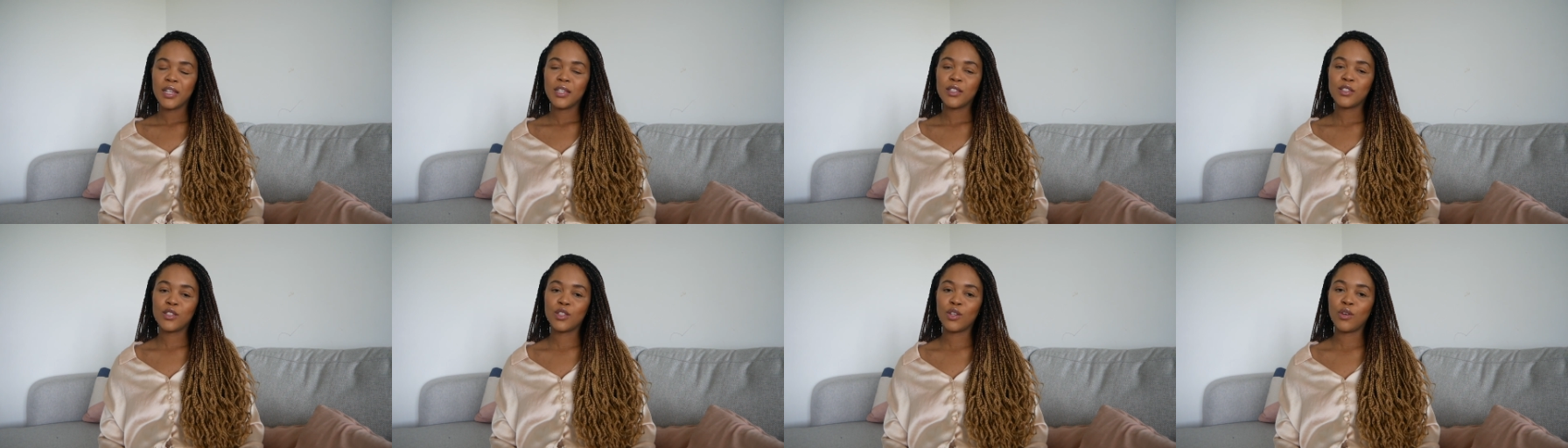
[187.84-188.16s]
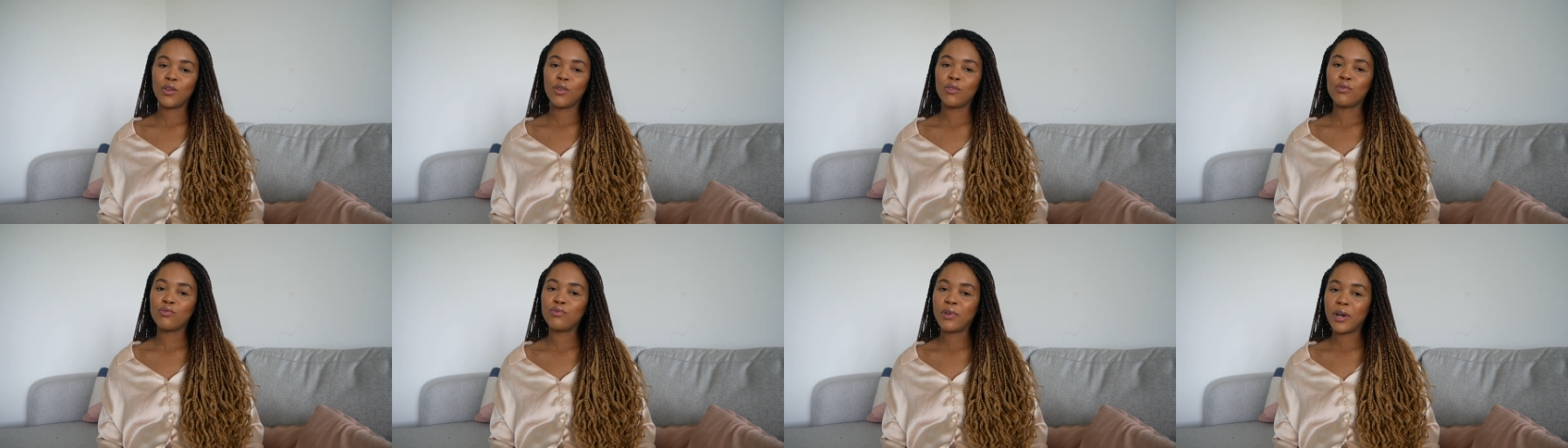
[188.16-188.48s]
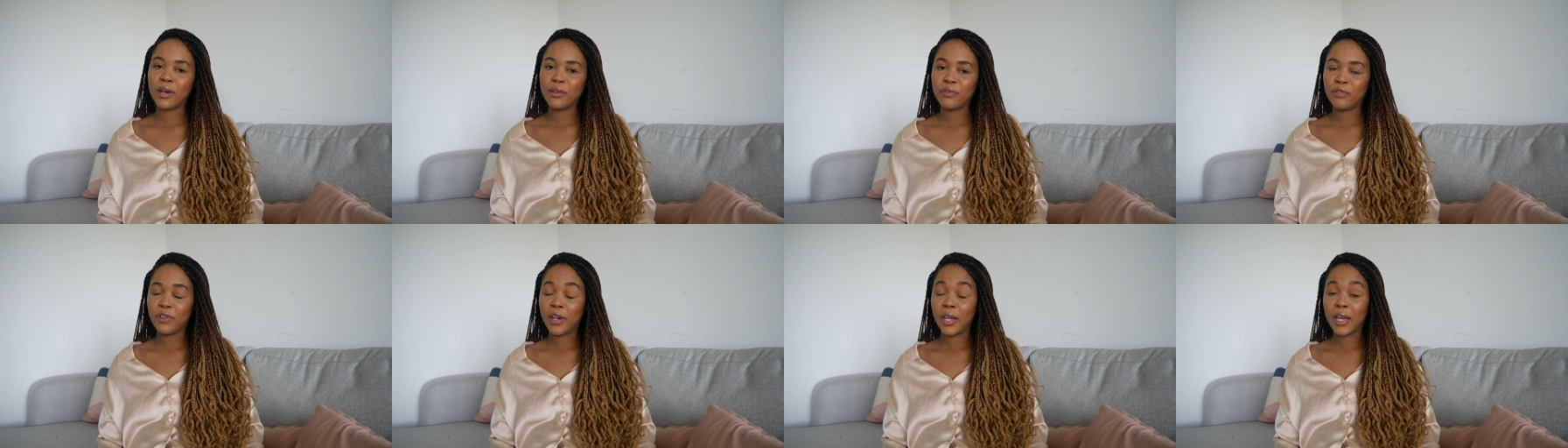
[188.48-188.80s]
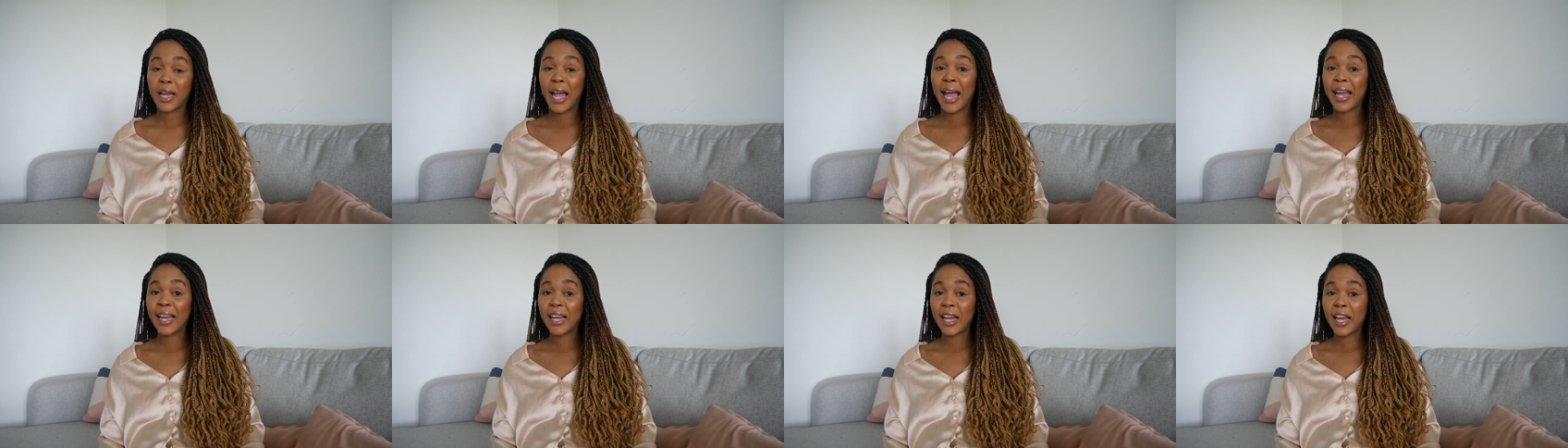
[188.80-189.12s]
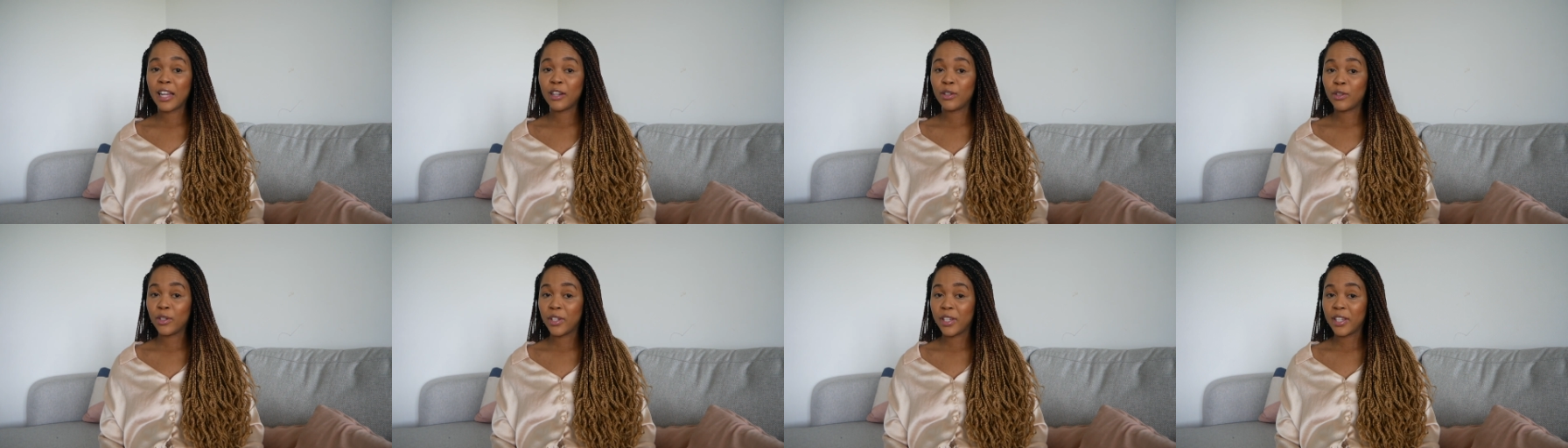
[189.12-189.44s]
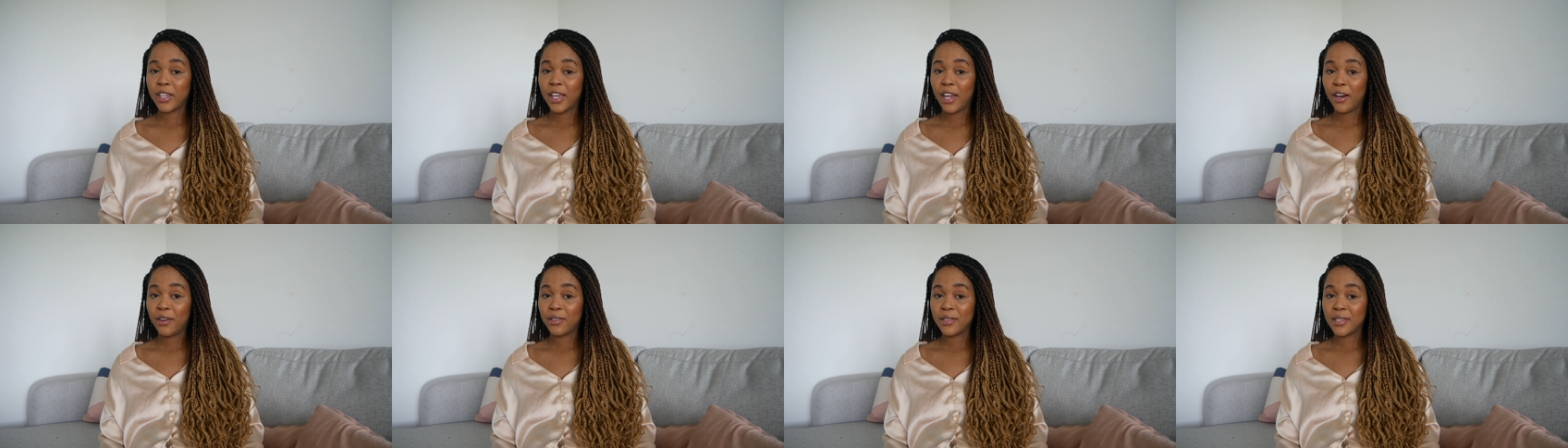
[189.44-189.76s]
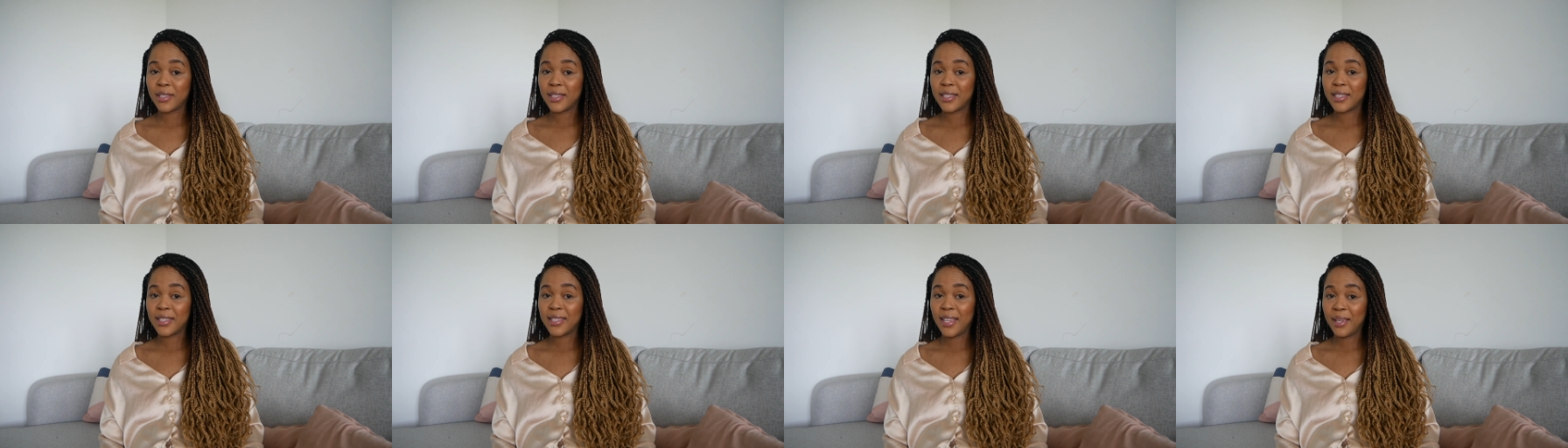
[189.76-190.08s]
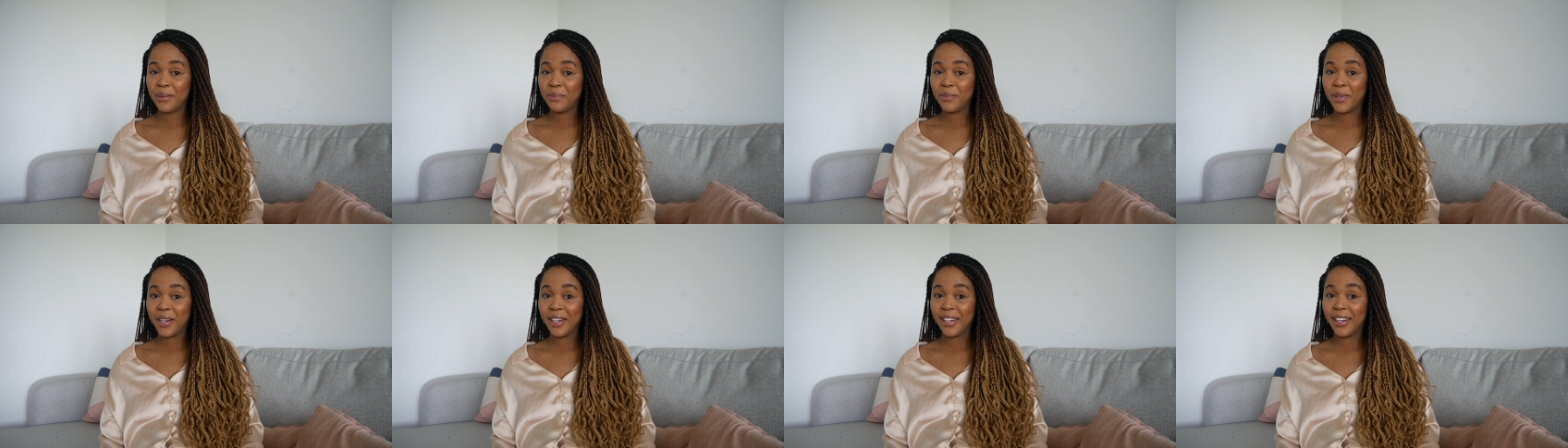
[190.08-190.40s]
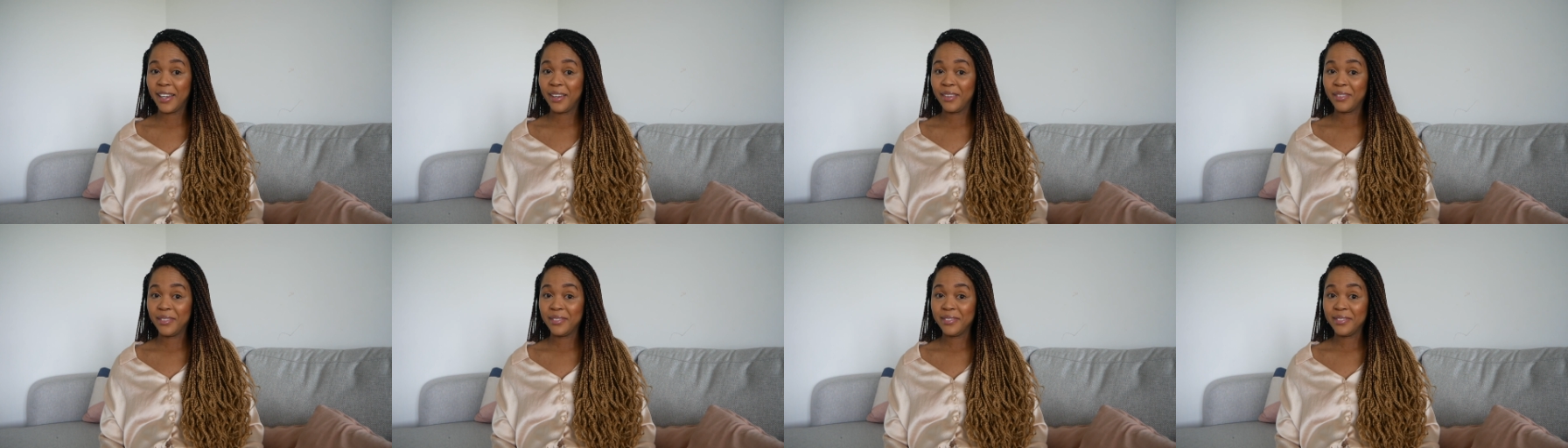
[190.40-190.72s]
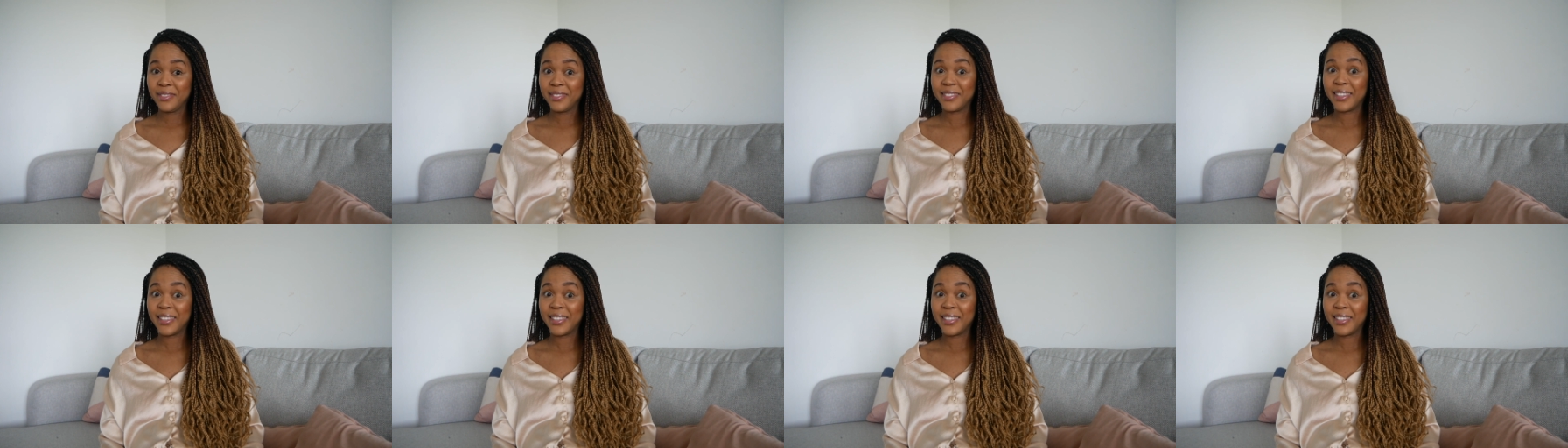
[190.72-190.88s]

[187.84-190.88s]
So red flag, I can't look at carrots the same right now.